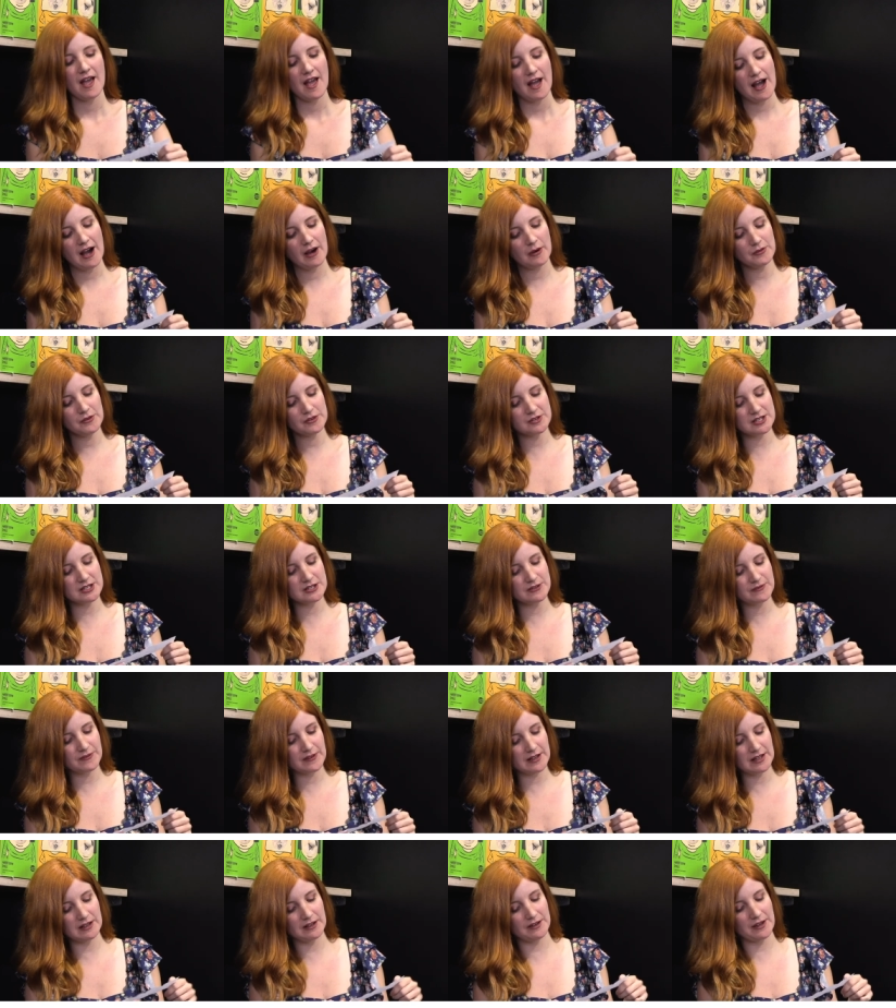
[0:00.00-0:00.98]
How does it
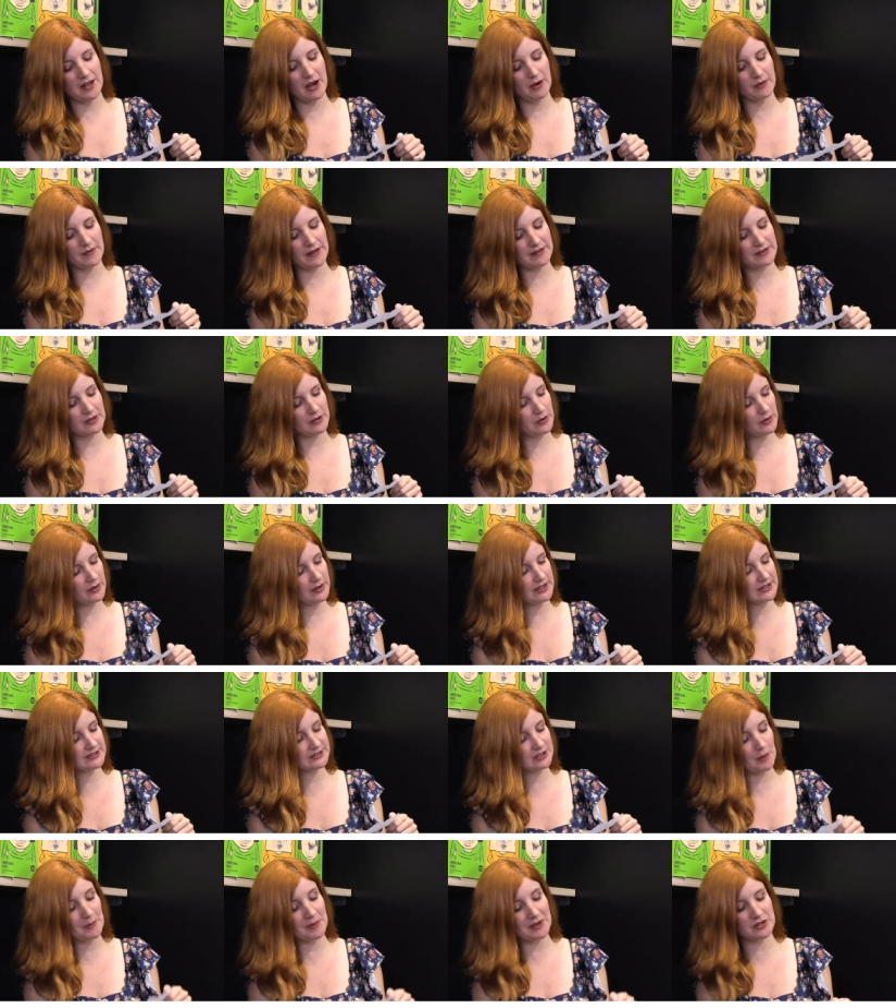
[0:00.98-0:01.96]
feel now that Hooky
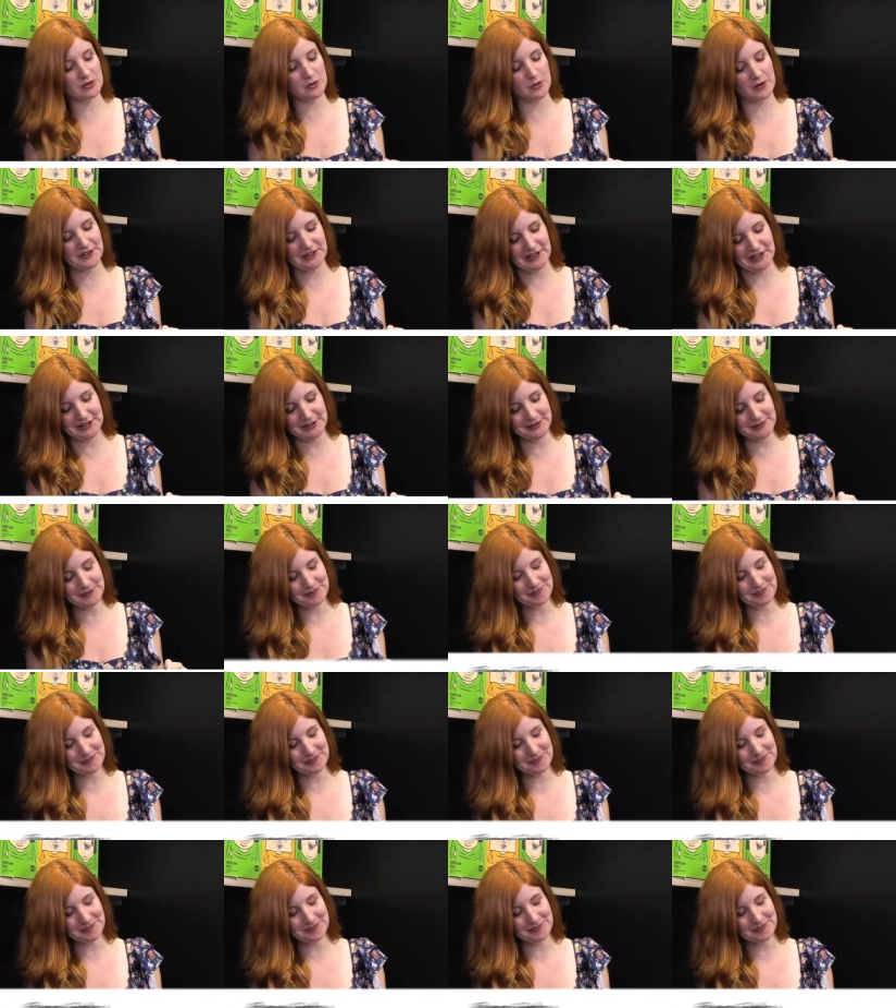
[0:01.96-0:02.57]
is coming to an end?